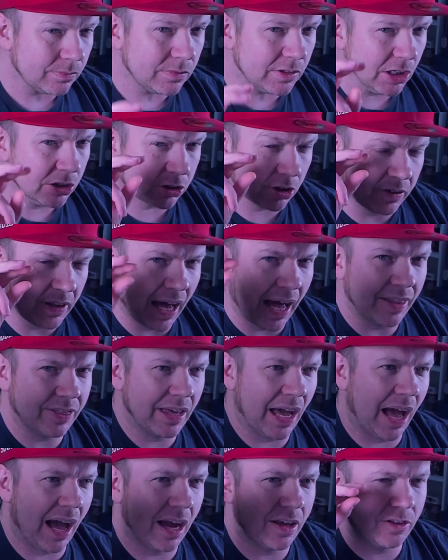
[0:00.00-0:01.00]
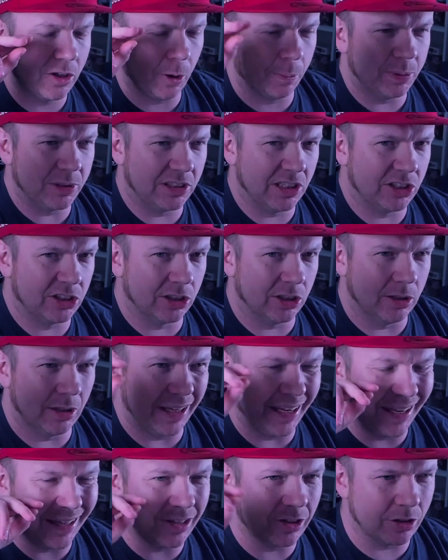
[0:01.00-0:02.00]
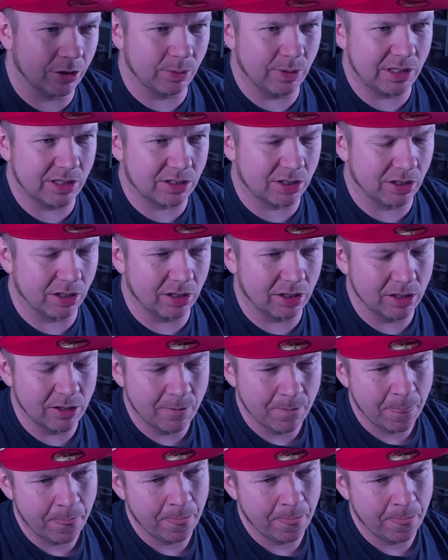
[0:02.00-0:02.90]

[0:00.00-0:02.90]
So they had the eye on the opposition. In doing so,